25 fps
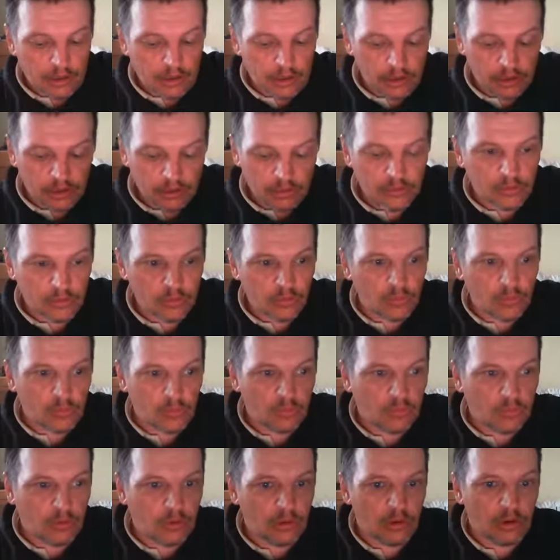and
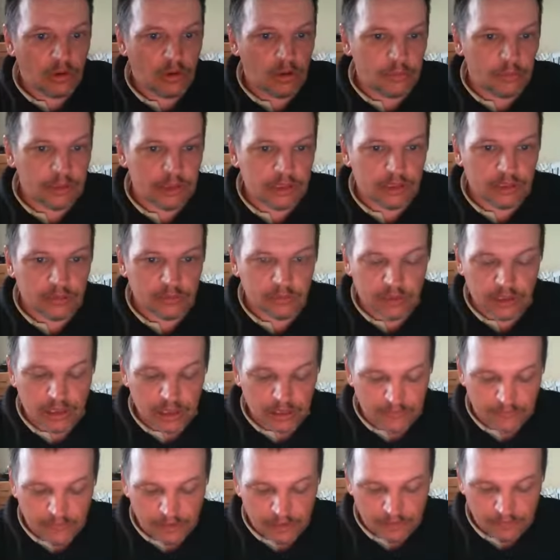I mixed them
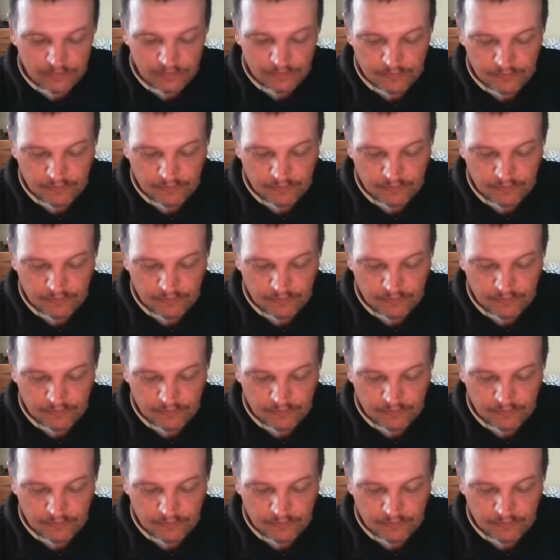together.